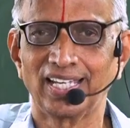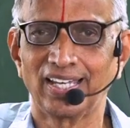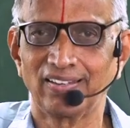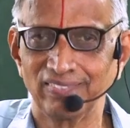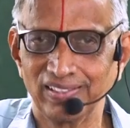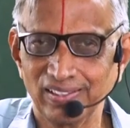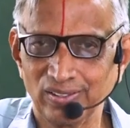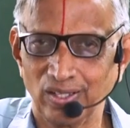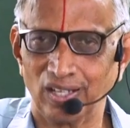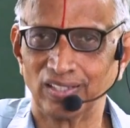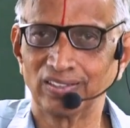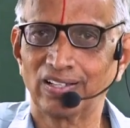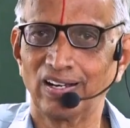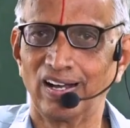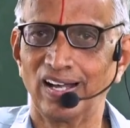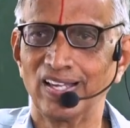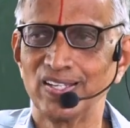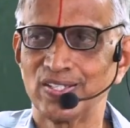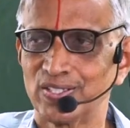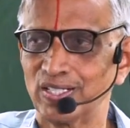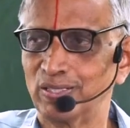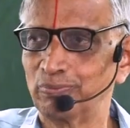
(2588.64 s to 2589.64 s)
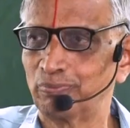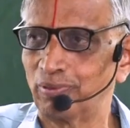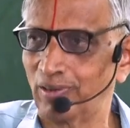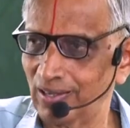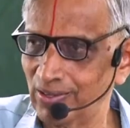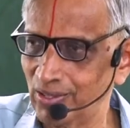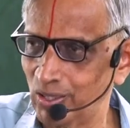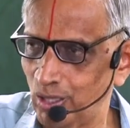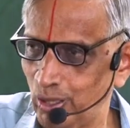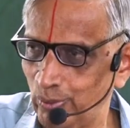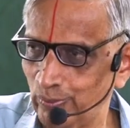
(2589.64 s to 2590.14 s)
every non-constant
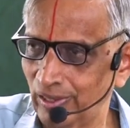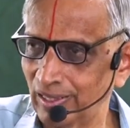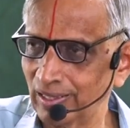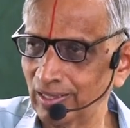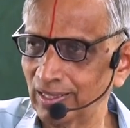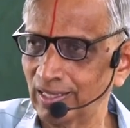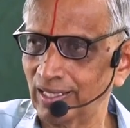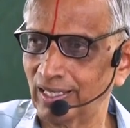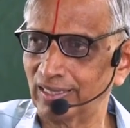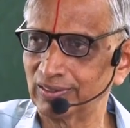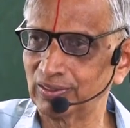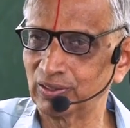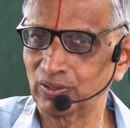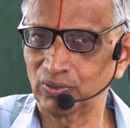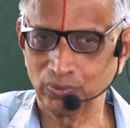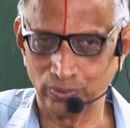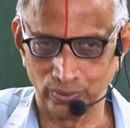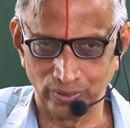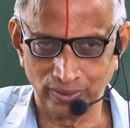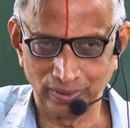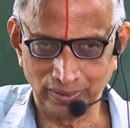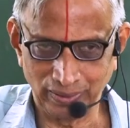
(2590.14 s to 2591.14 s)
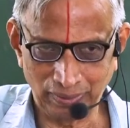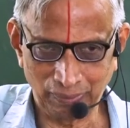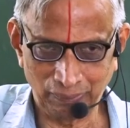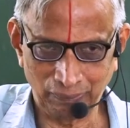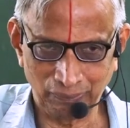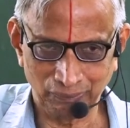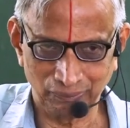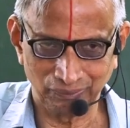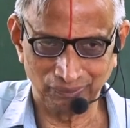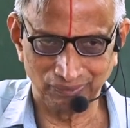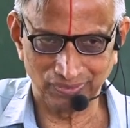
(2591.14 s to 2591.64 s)
polynomial has a root.
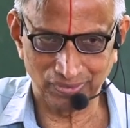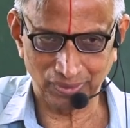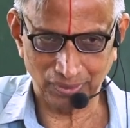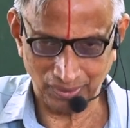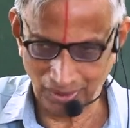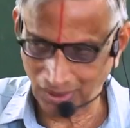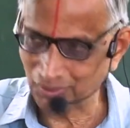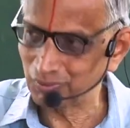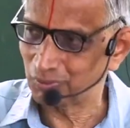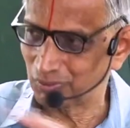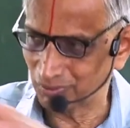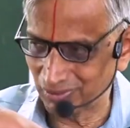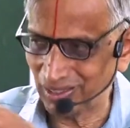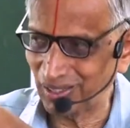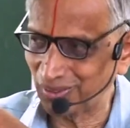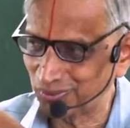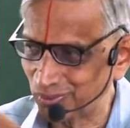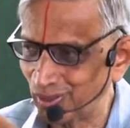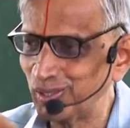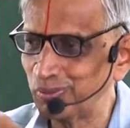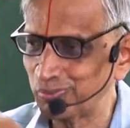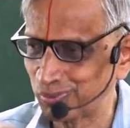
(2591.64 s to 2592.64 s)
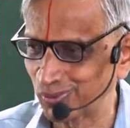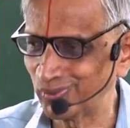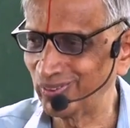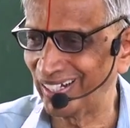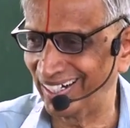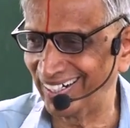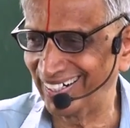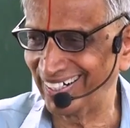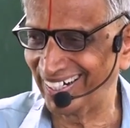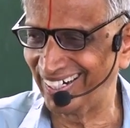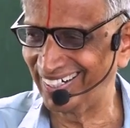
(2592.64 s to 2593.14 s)
We are going to prove
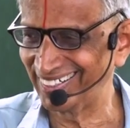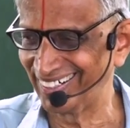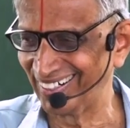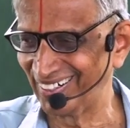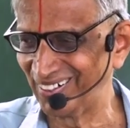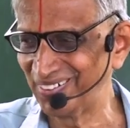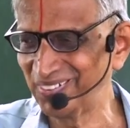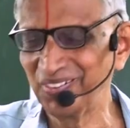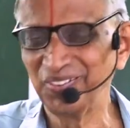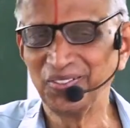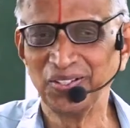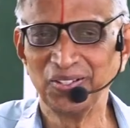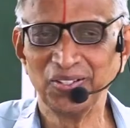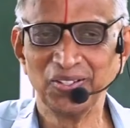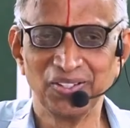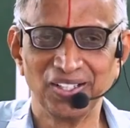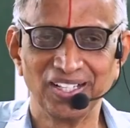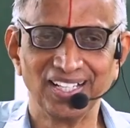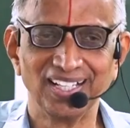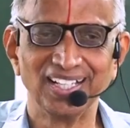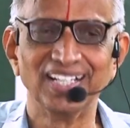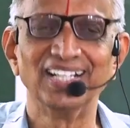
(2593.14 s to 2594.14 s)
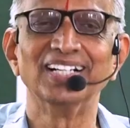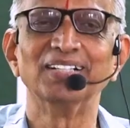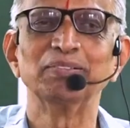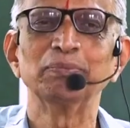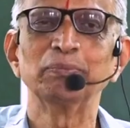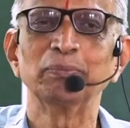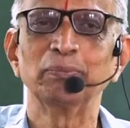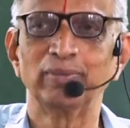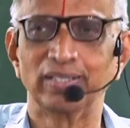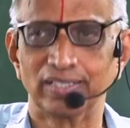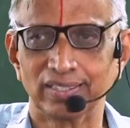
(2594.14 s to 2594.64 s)
that right now,
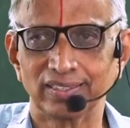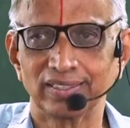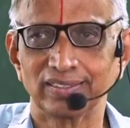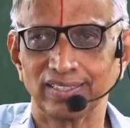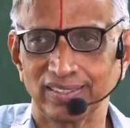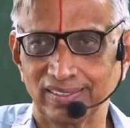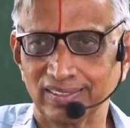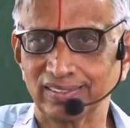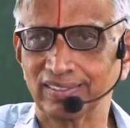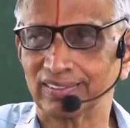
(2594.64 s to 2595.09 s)
but that's